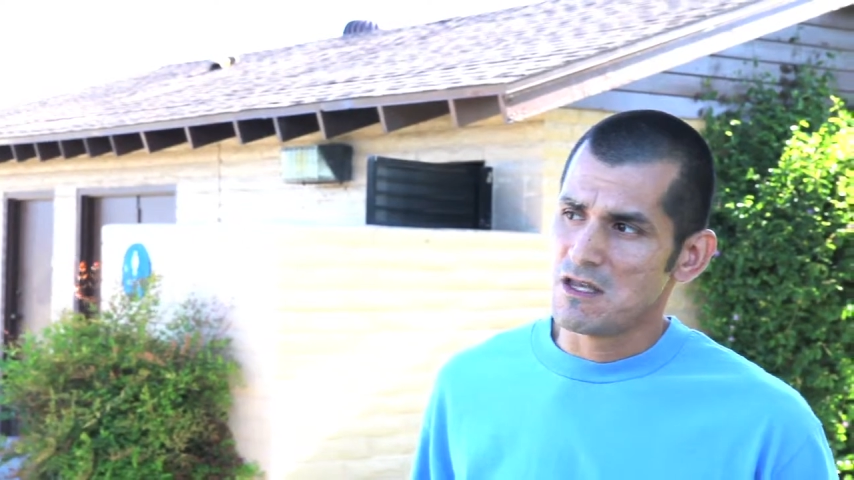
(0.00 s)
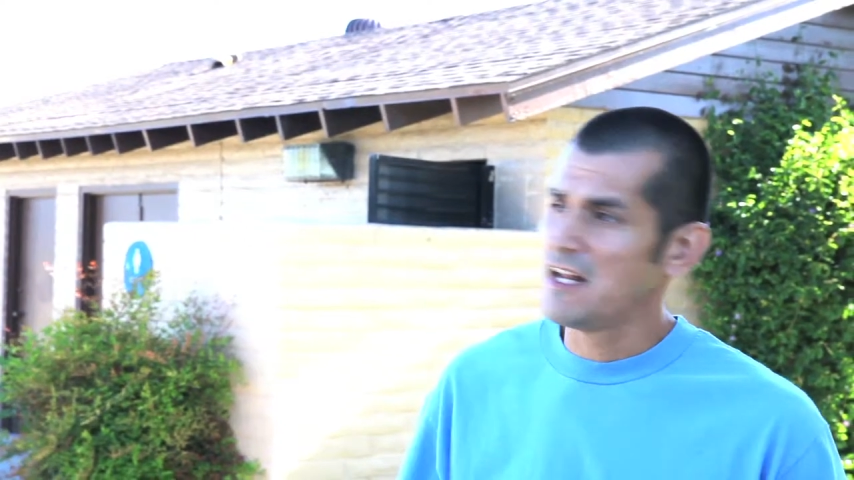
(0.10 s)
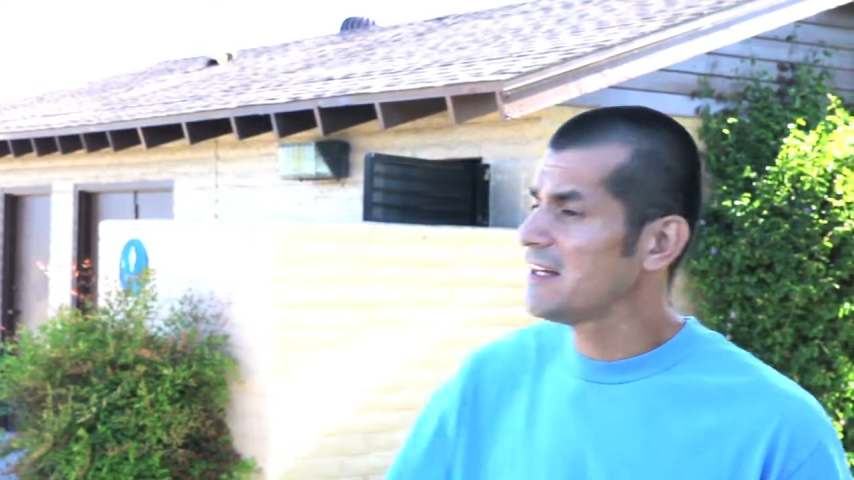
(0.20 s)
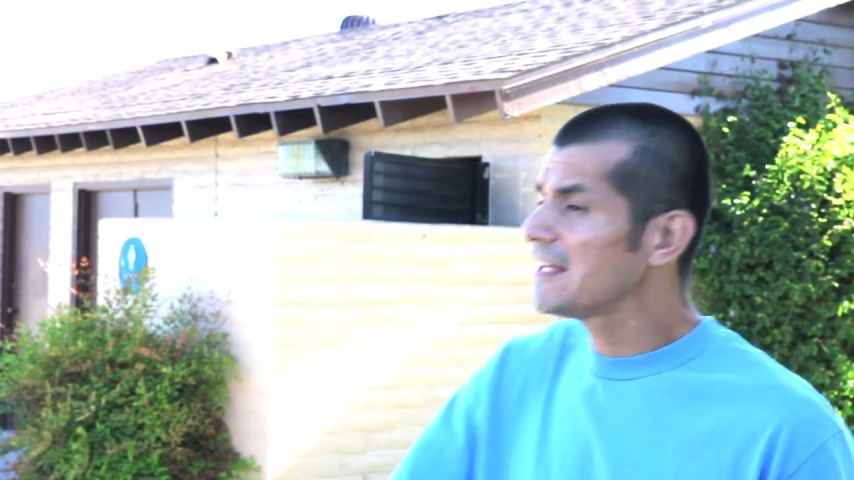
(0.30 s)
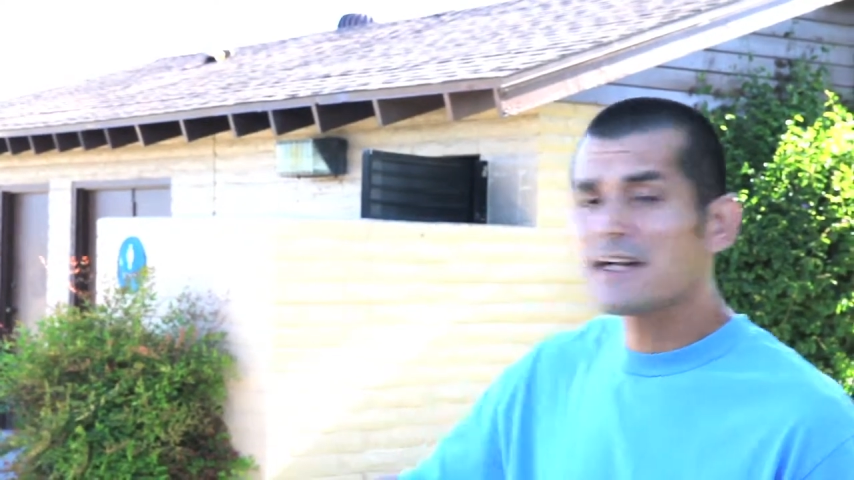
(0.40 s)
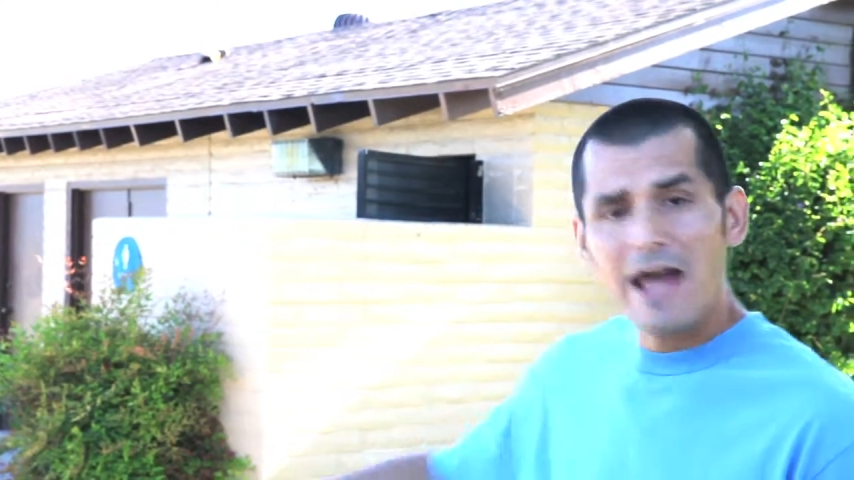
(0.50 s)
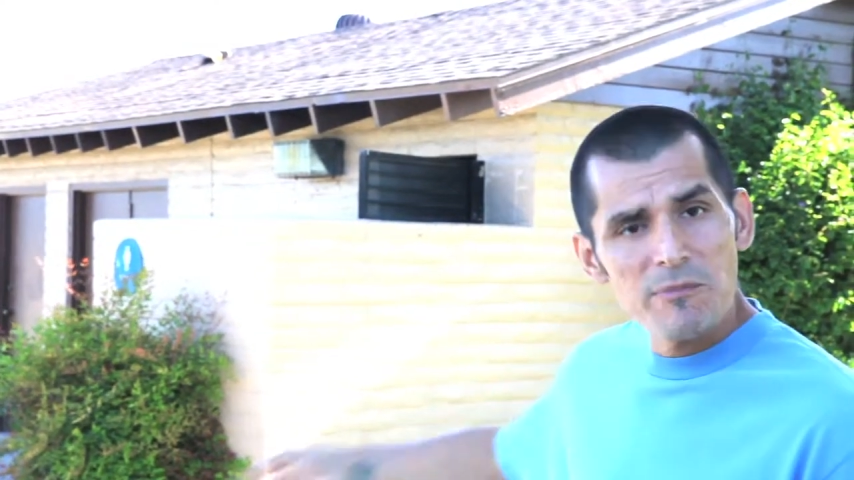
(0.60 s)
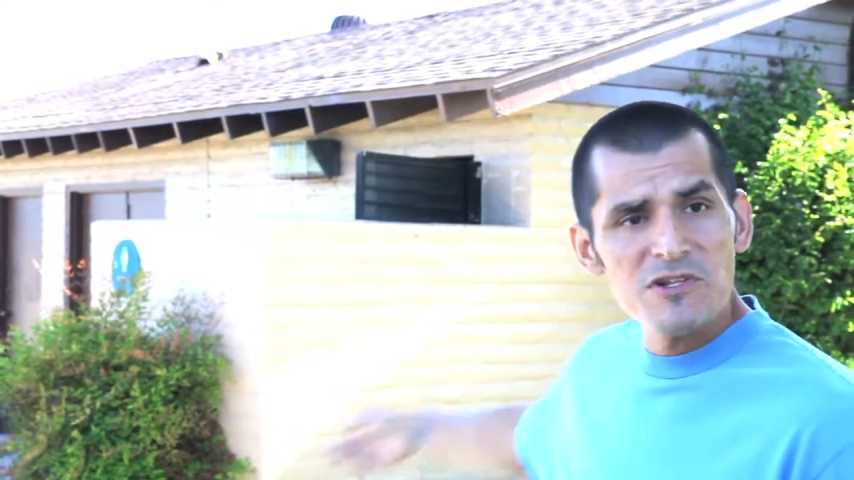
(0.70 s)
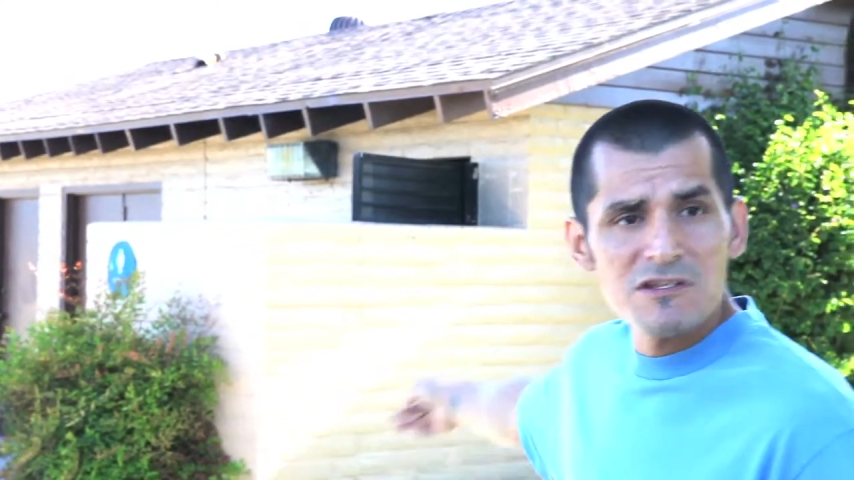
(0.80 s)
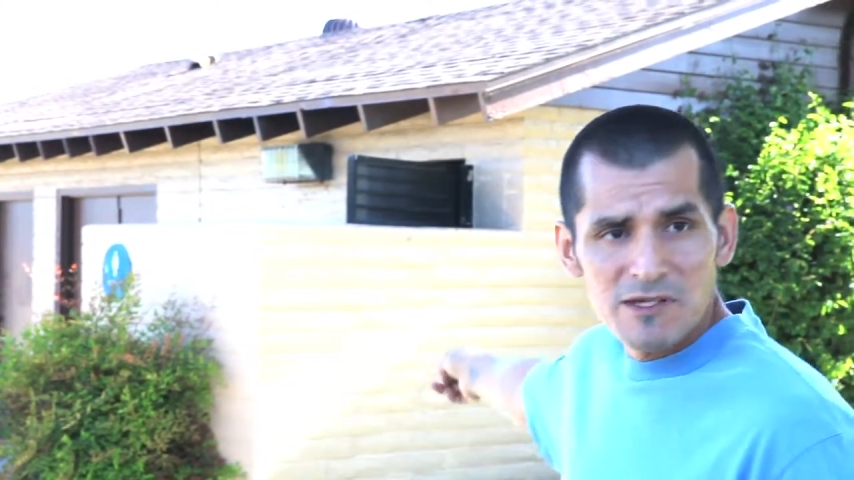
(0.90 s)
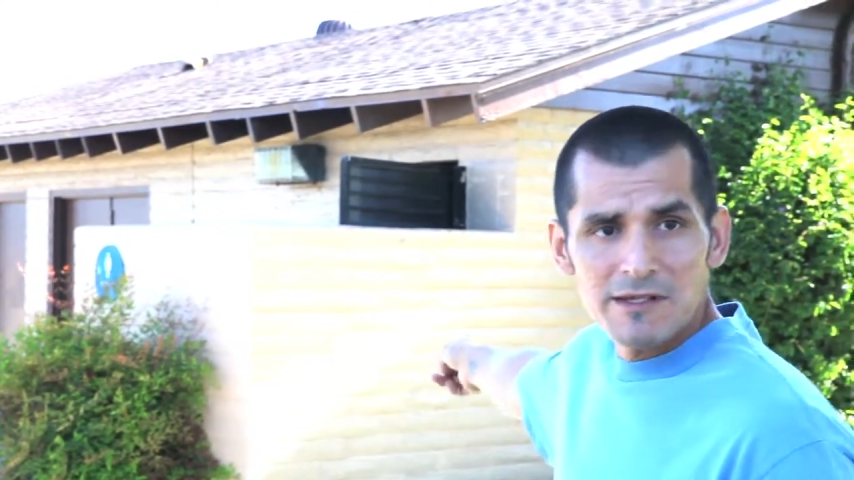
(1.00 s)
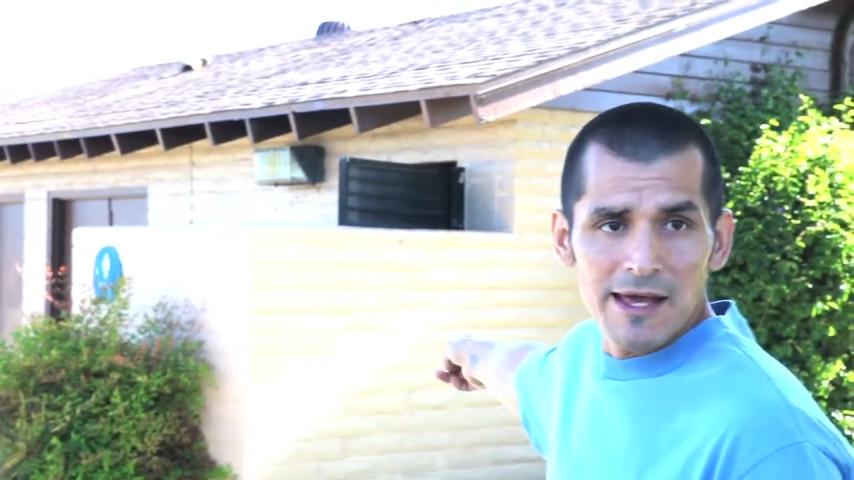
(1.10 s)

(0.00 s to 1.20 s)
anything could happen to me in